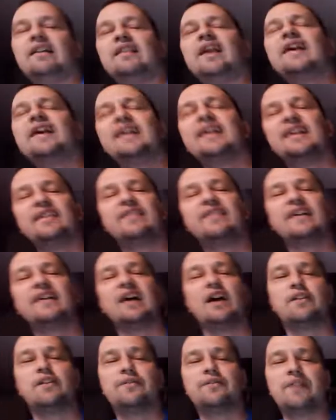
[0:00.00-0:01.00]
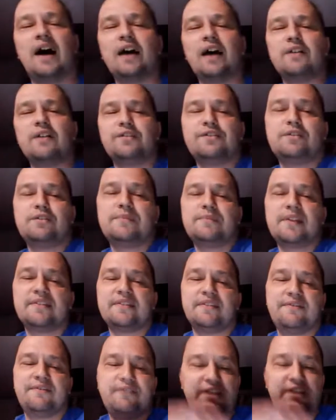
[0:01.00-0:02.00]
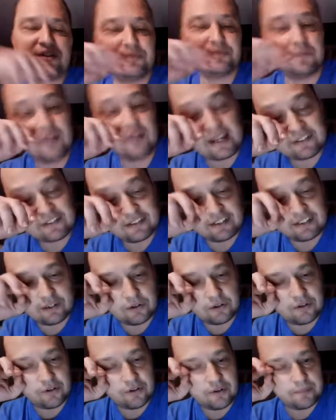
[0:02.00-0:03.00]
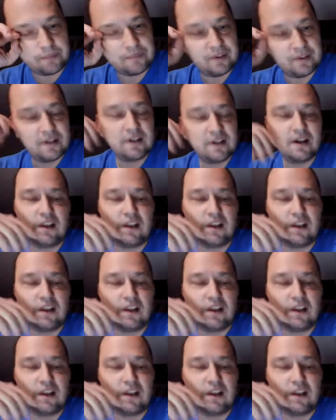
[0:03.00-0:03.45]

Like anything, I'd assume that the fish will actually go to them.